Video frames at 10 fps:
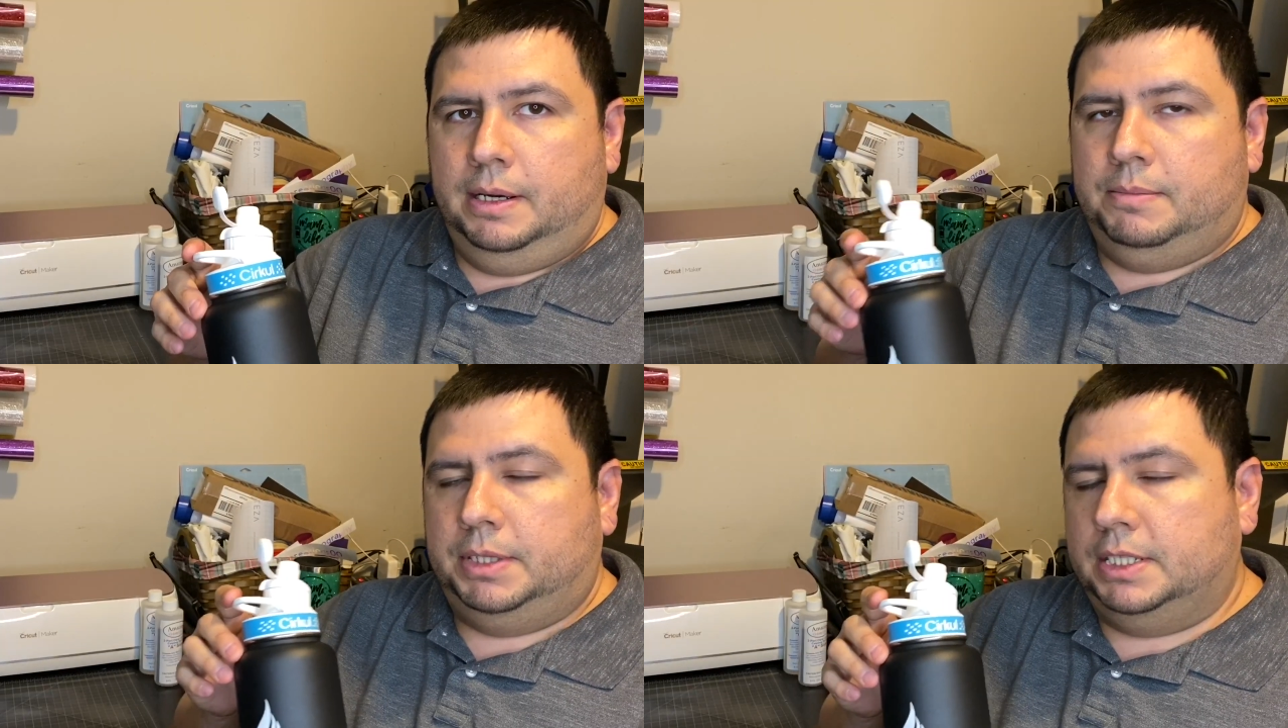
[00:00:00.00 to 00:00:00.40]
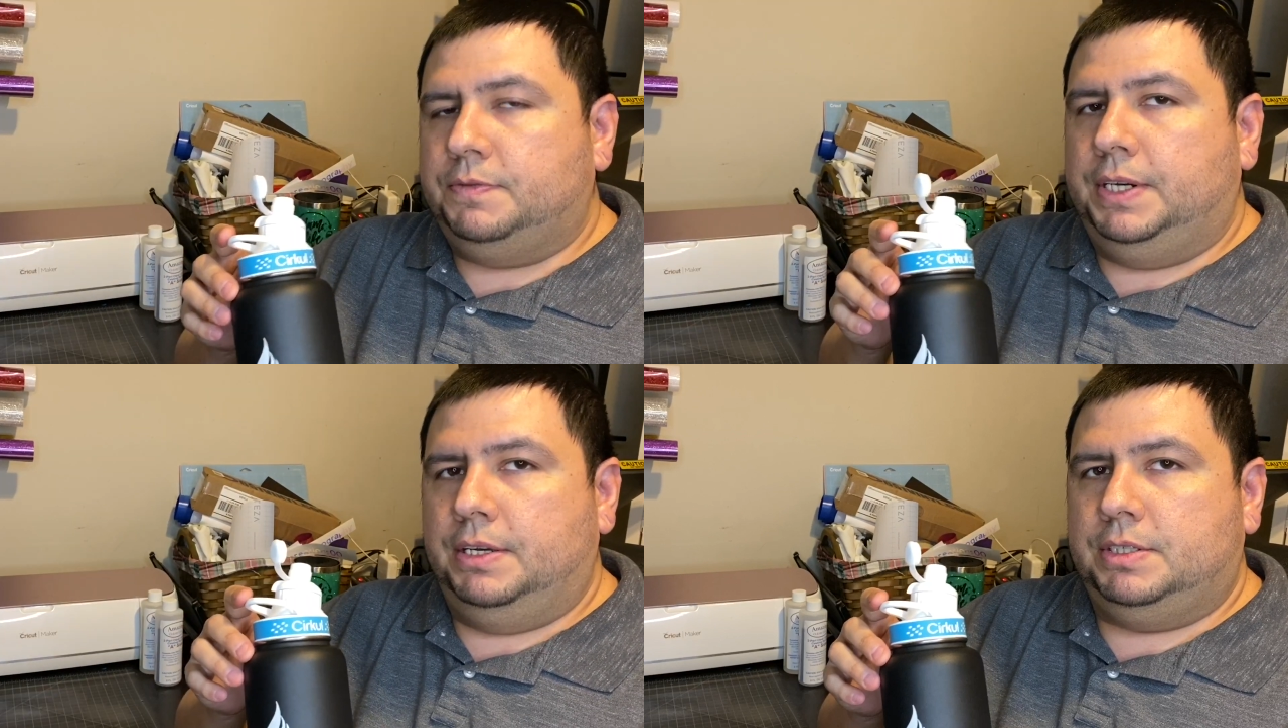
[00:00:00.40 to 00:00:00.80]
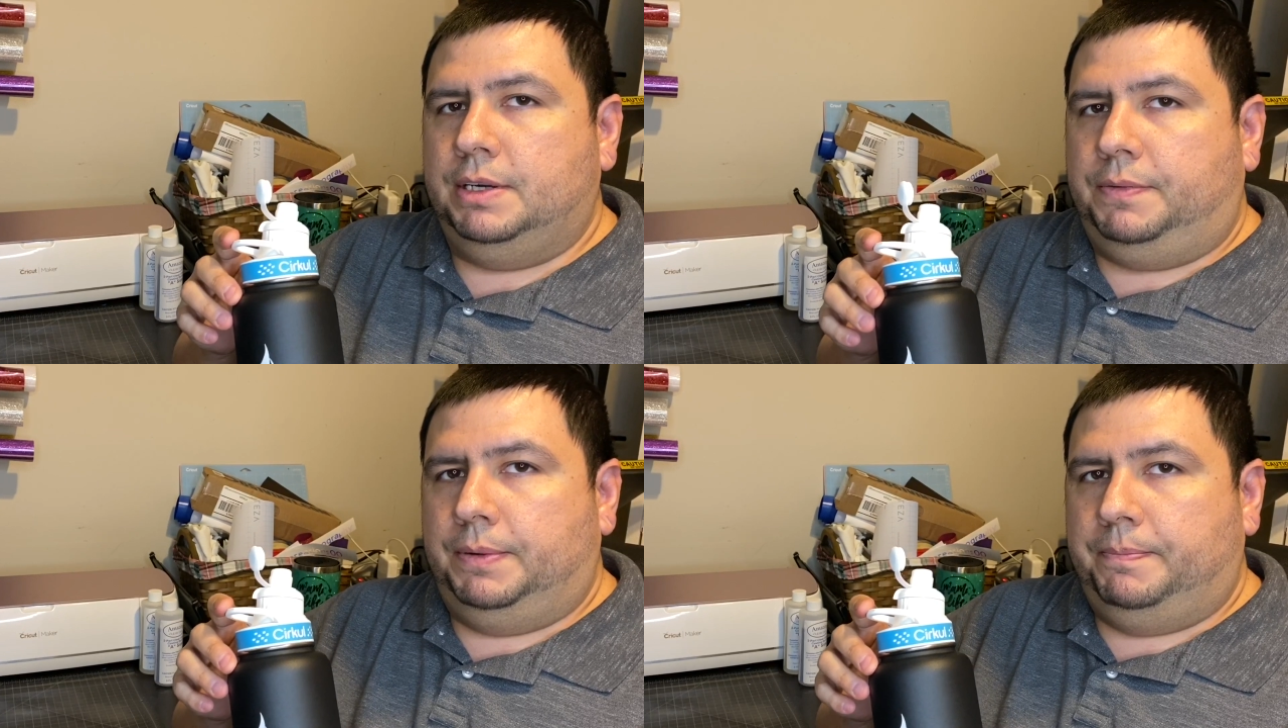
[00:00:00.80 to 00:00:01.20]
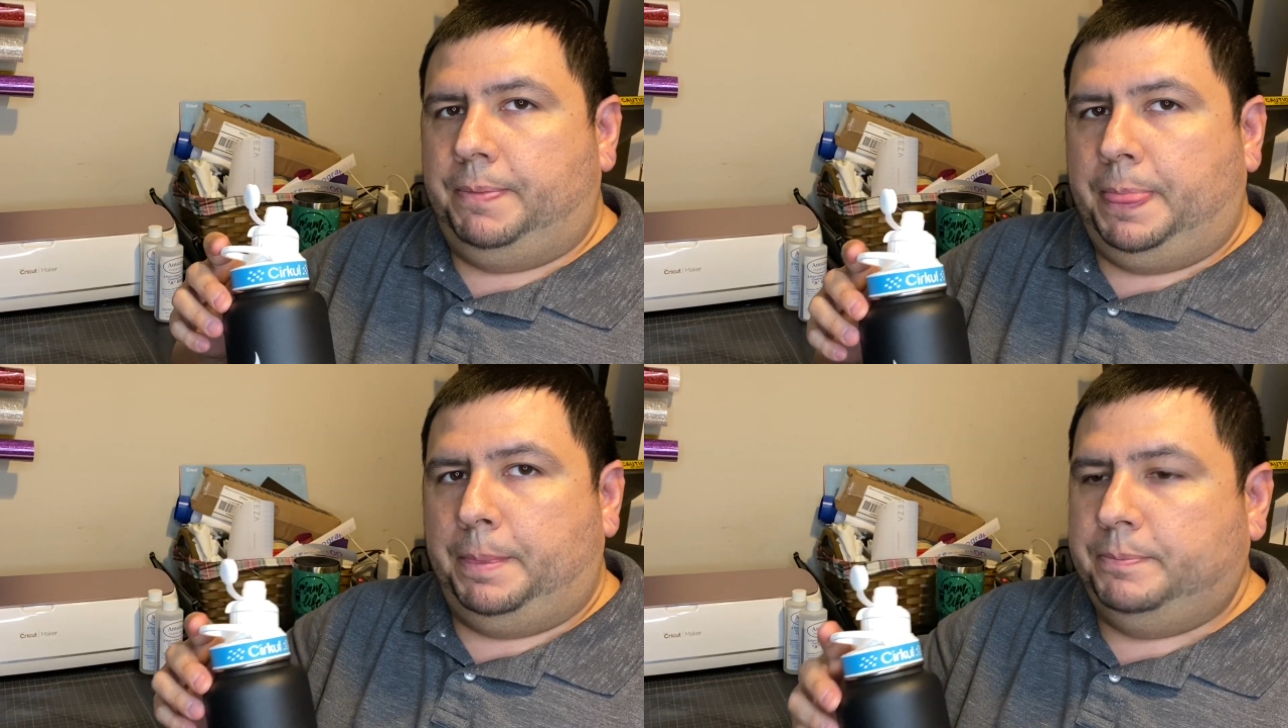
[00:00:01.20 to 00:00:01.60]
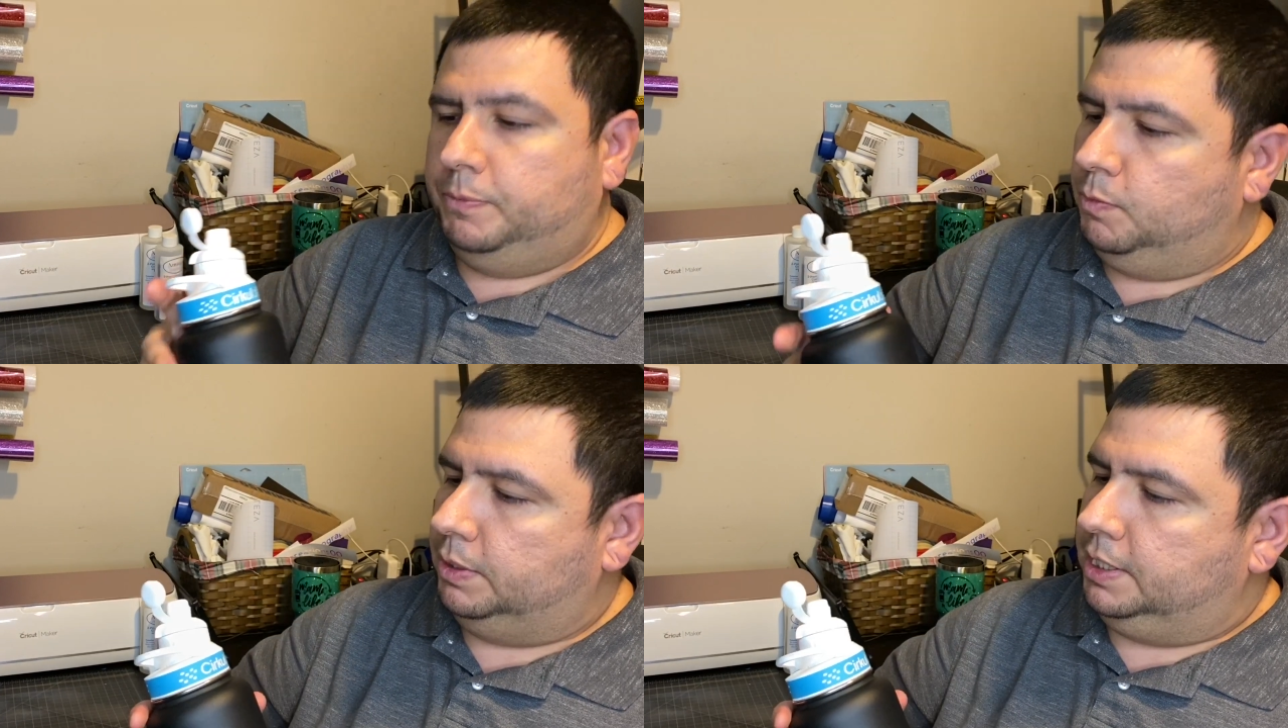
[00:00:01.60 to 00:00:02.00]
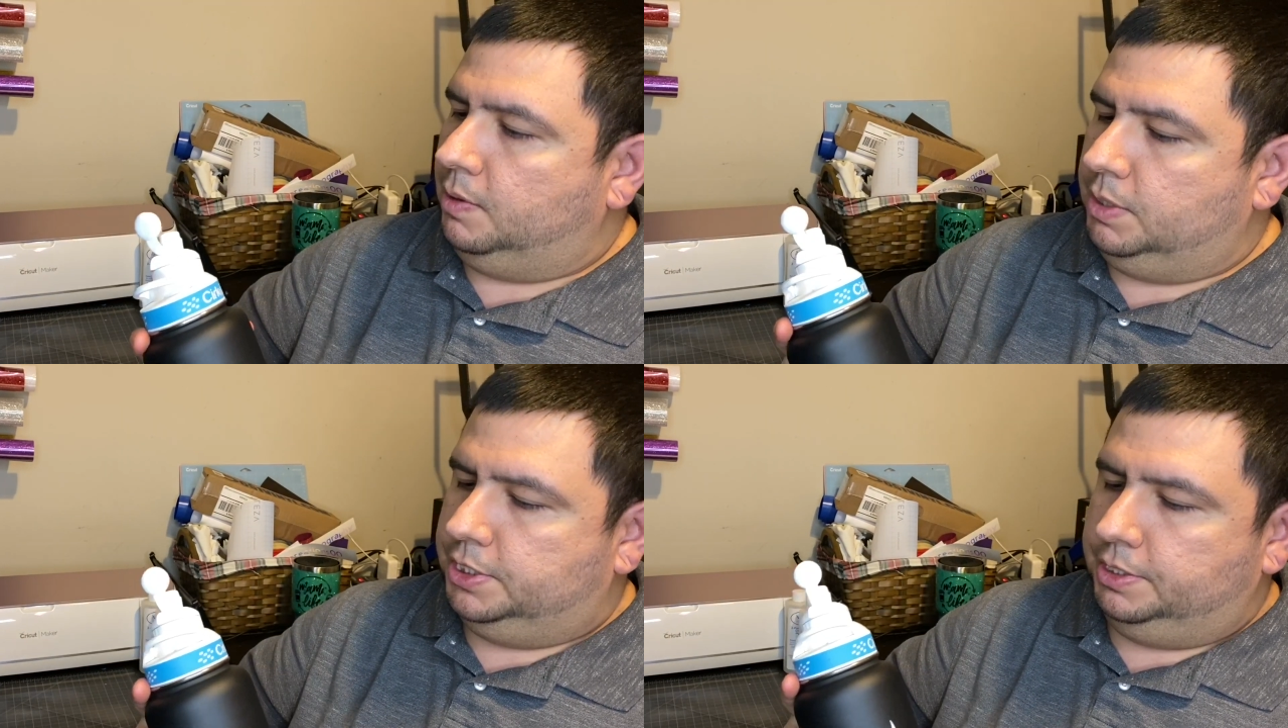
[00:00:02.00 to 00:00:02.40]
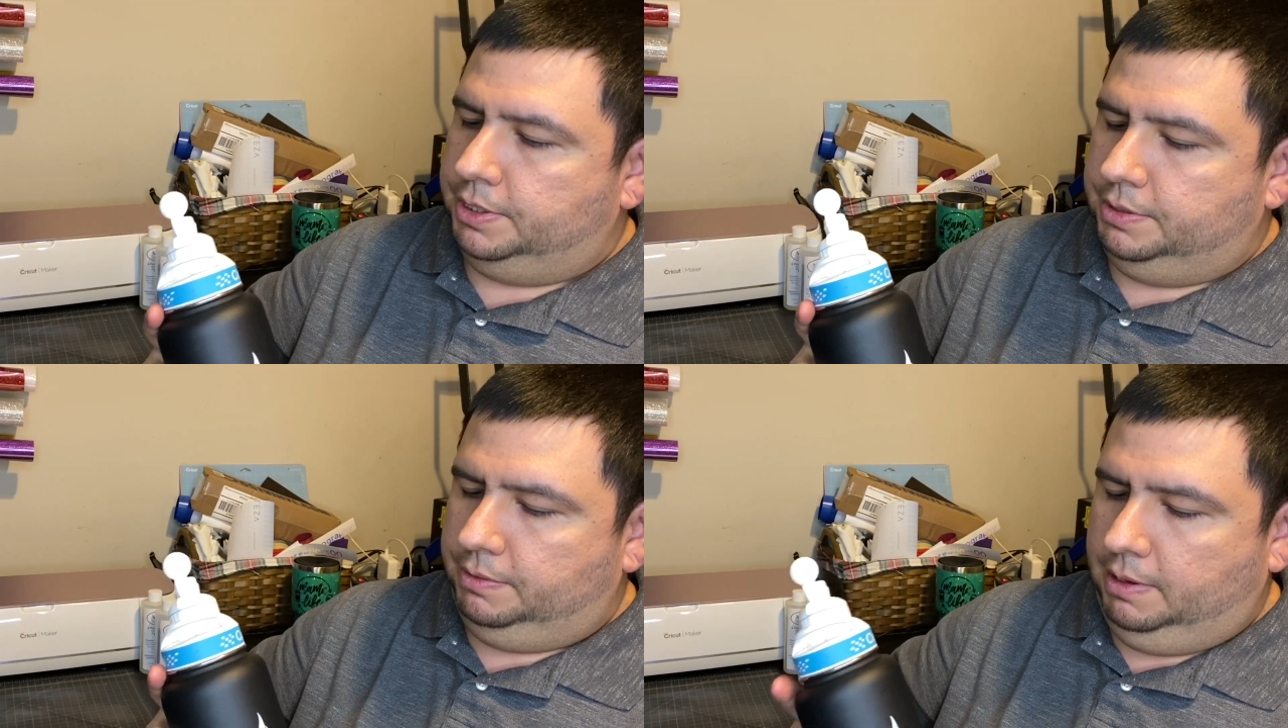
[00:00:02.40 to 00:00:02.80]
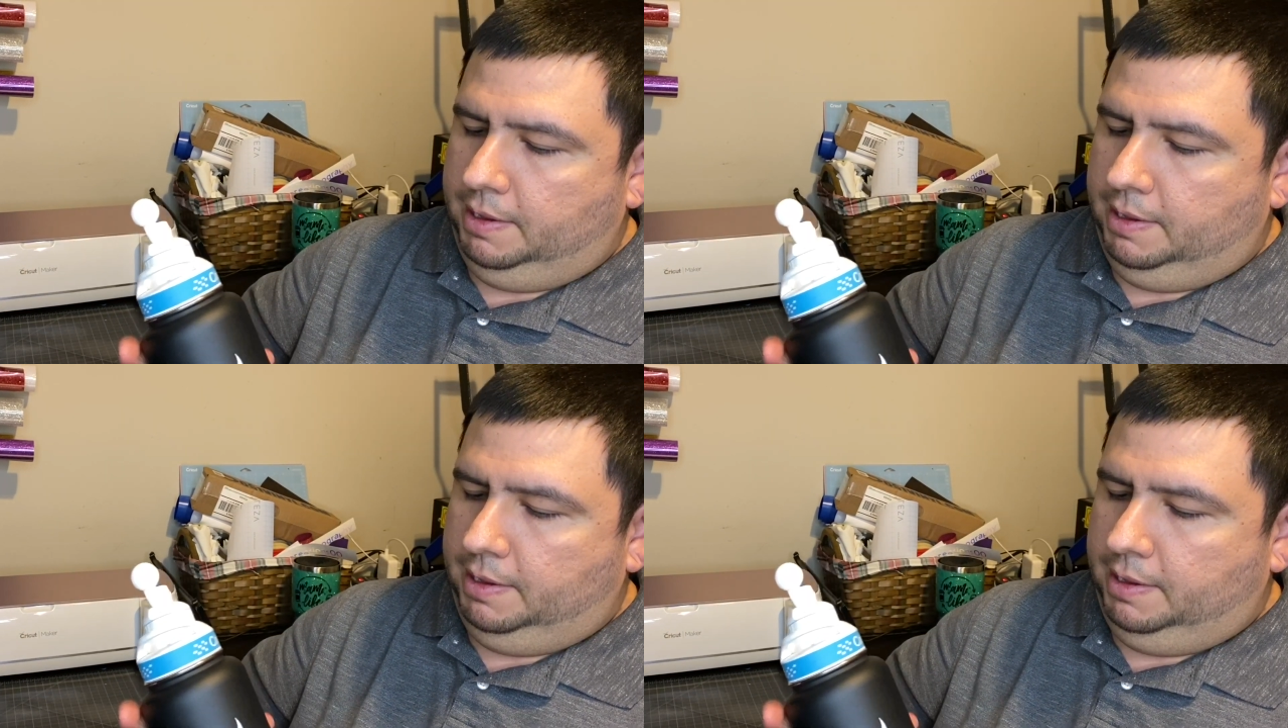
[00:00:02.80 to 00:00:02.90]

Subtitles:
but this video is different. One thing I want to show you,